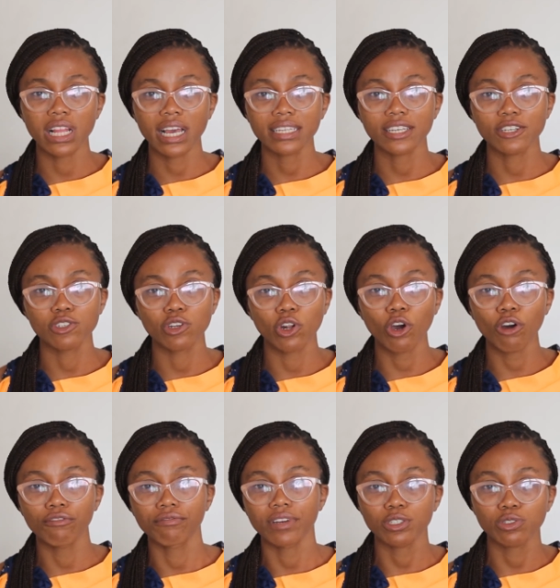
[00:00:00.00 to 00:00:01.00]
like there's a
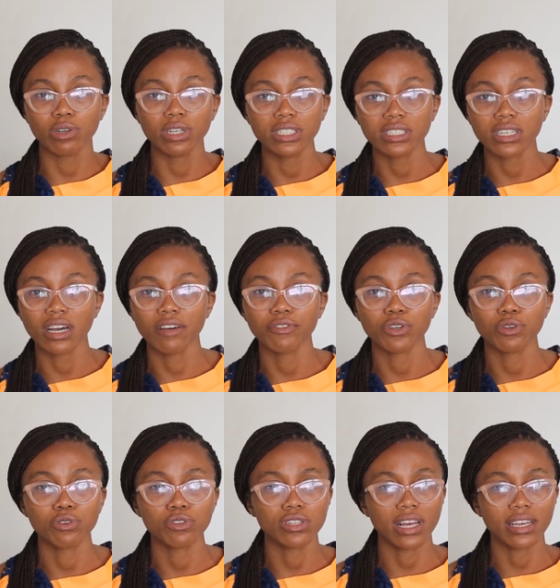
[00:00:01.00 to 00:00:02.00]
lot of virtual interviews.